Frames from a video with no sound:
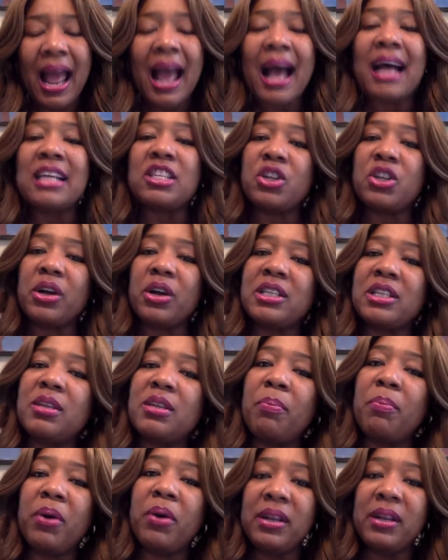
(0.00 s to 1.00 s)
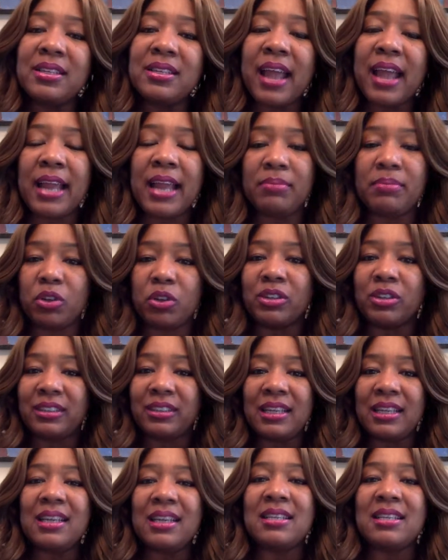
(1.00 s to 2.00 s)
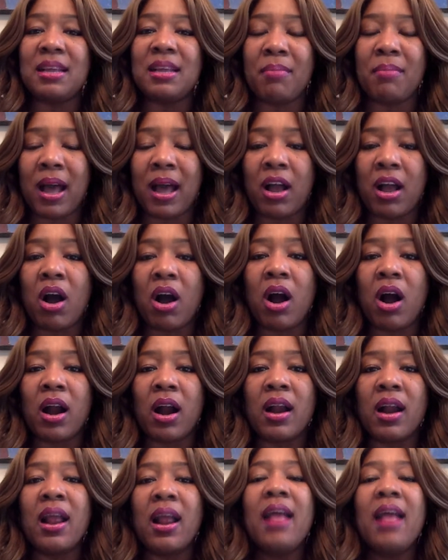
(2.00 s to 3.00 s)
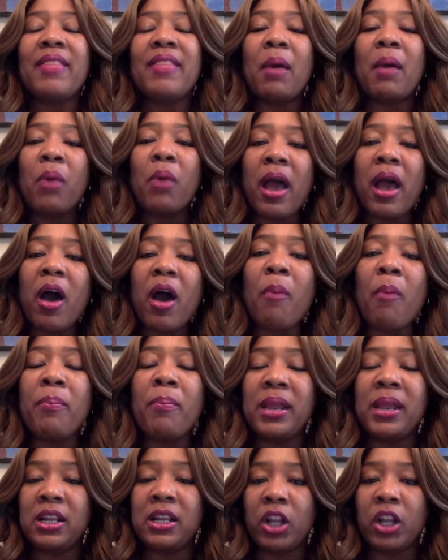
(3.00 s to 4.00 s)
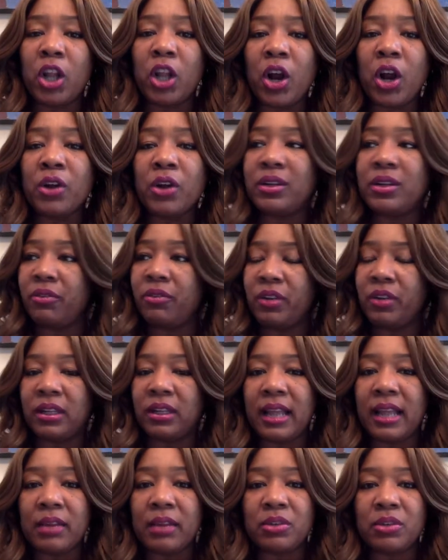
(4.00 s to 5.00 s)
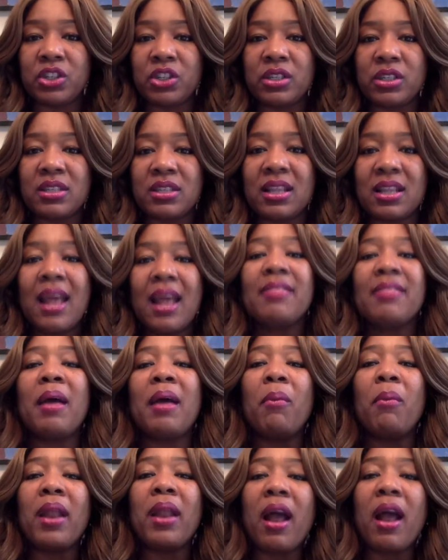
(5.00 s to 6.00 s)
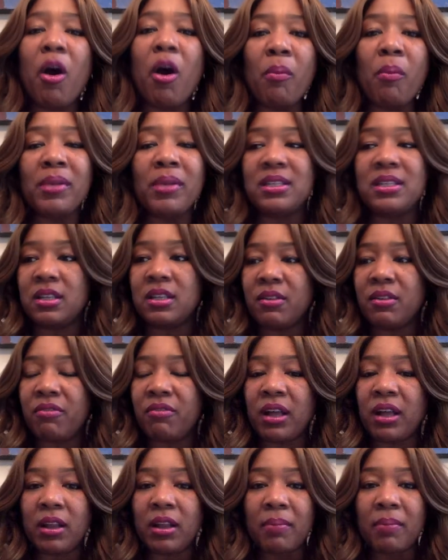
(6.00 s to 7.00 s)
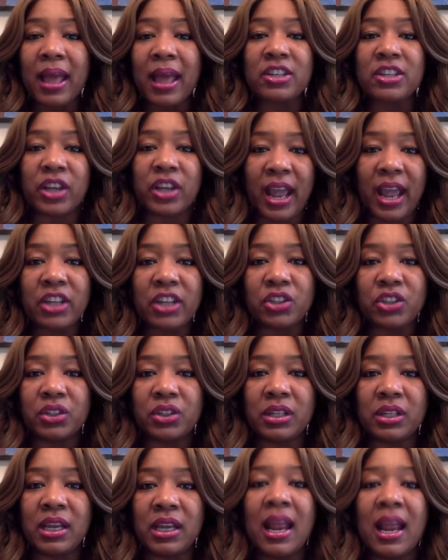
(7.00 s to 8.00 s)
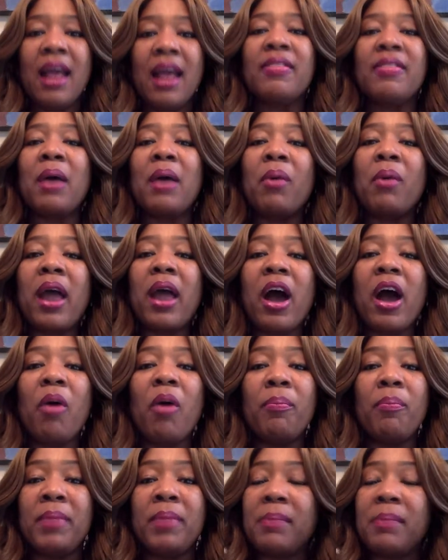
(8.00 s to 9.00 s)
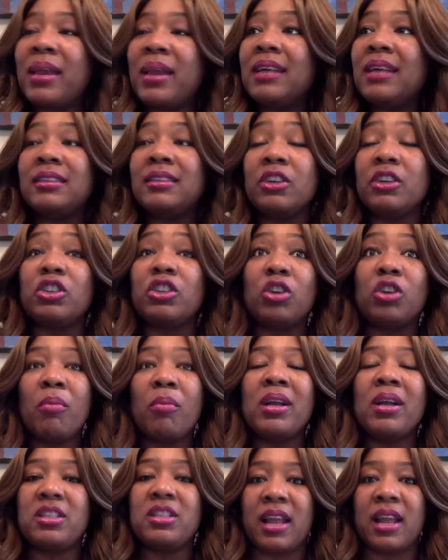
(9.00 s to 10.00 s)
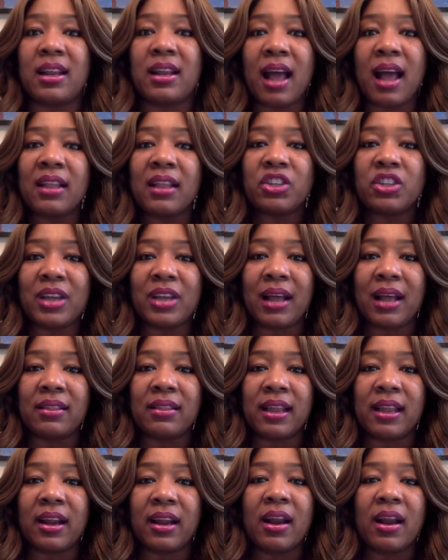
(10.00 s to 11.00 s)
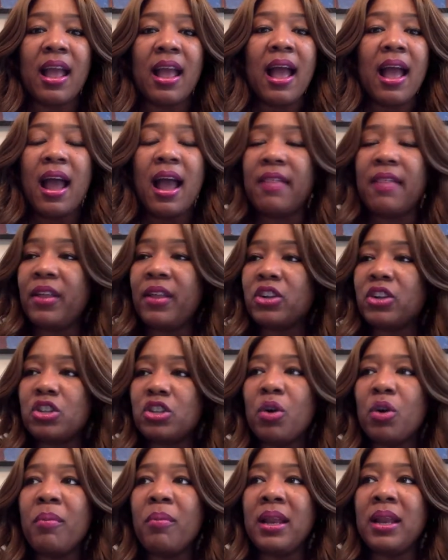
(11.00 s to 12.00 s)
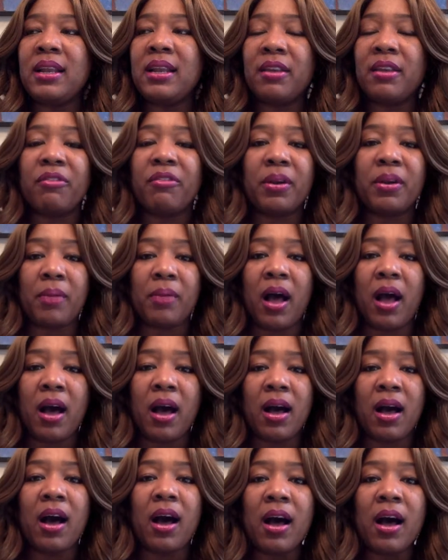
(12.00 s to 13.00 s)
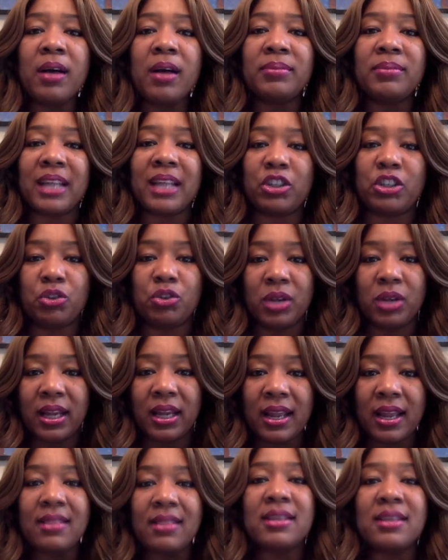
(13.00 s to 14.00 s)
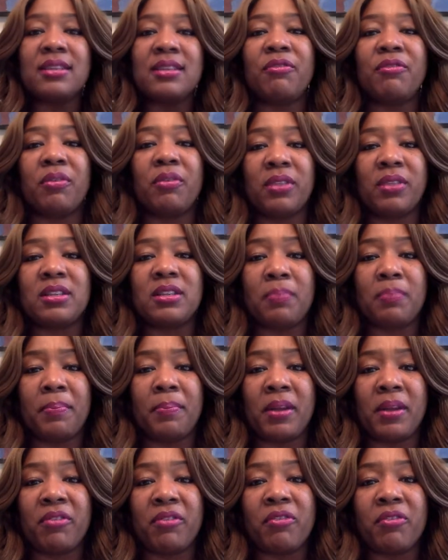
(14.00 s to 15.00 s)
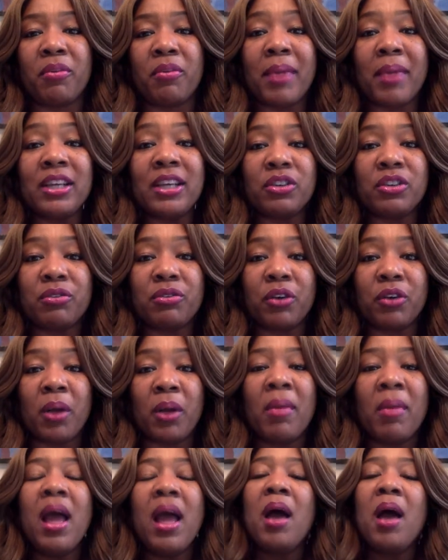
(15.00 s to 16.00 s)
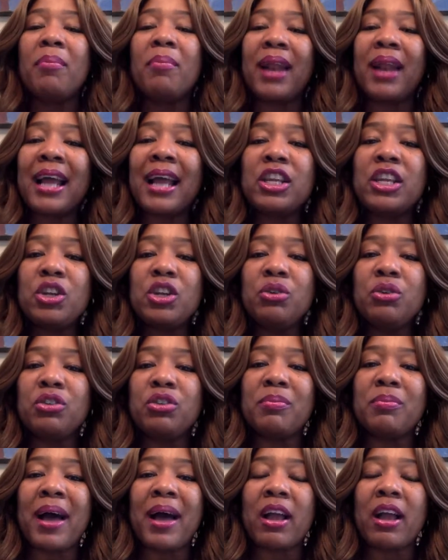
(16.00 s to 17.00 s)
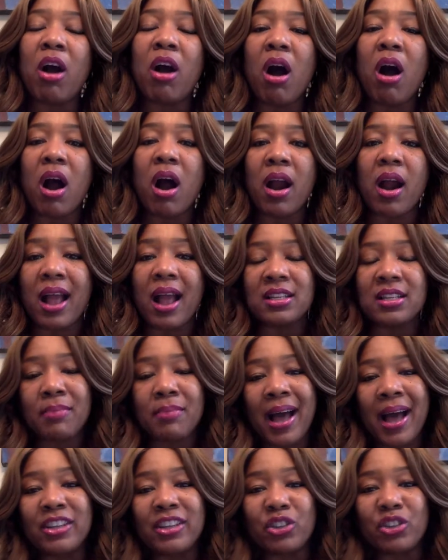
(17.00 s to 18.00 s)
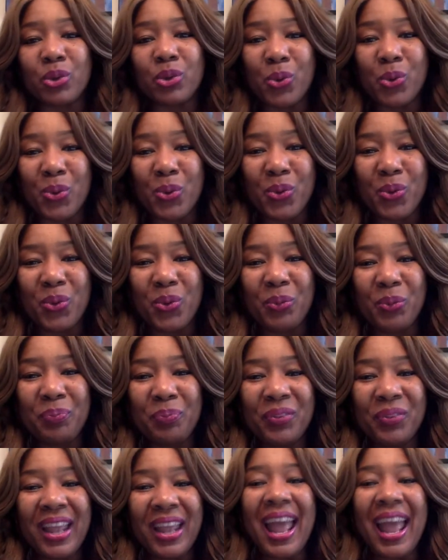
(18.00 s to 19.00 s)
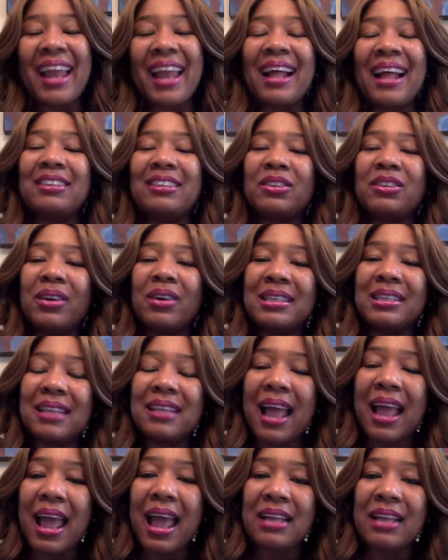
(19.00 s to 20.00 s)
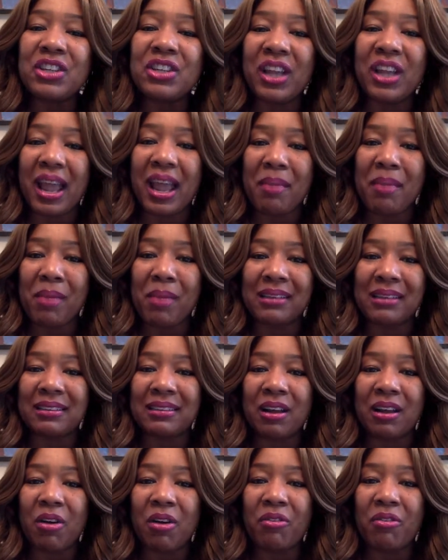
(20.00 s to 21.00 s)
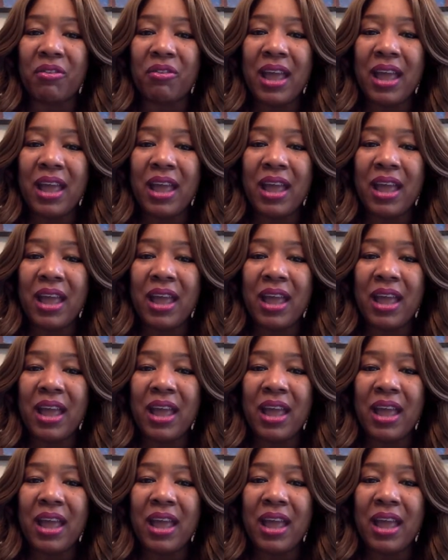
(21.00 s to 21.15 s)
I started to put tapes or CDs in my car that would help me learn different languages, that would help me to develop educationally, that would help me because there's so much technology out there and there's so many different hubs that you can get this bit of information from. But I used my car as my school. And I started to educate myself.